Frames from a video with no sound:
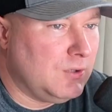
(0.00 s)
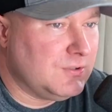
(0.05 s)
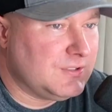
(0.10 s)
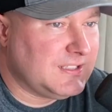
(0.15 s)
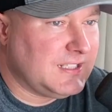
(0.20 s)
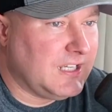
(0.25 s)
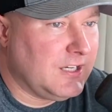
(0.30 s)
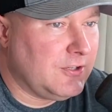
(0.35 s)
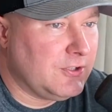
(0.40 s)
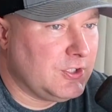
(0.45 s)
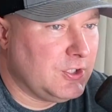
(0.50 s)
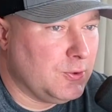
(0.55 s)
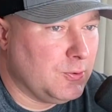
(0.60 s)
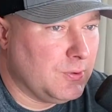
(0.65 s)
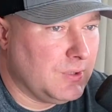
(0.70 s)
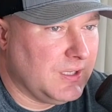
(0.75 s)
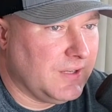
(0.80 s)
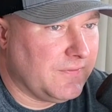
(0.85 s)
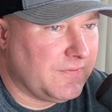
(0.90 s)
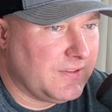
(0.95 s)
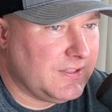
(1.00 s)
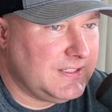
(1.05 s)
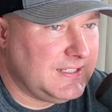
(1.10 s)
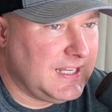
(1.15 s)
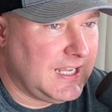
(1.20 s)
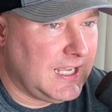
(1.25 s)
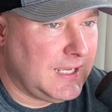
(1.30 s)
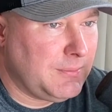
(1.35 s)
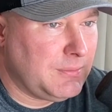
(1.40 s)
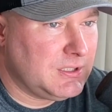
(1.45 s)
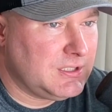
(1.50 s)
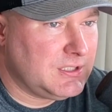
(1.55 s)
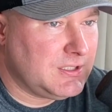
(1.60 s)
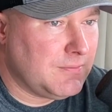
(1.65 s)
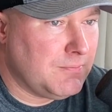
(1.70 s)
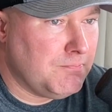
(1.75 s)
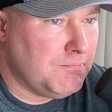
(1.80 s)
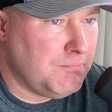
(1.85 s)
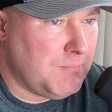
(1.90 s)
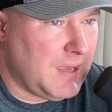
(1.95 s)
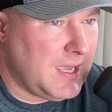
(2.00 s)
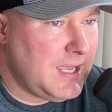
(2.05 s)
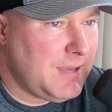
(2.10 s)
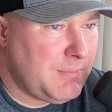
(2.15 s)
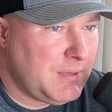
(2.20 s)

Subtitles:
tell you if the damage may